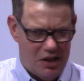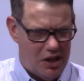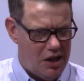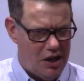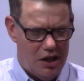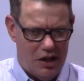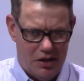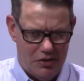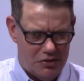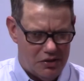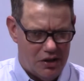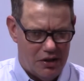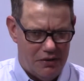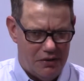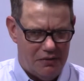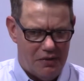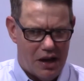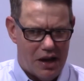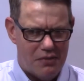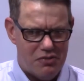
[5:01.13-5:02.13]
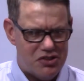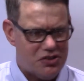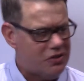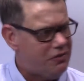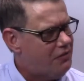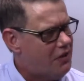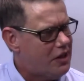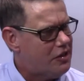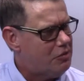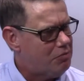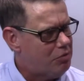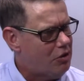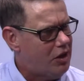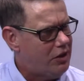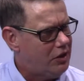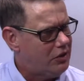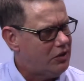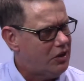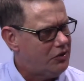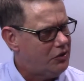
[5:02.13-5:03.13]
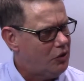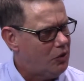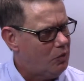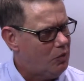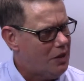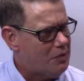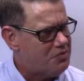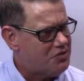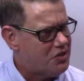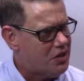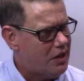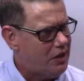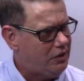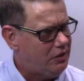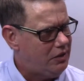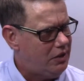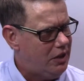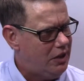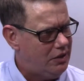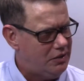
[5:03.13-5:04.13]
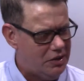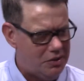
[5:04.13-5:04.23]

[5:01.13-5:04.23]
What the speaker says: and obviously find a product on their website, and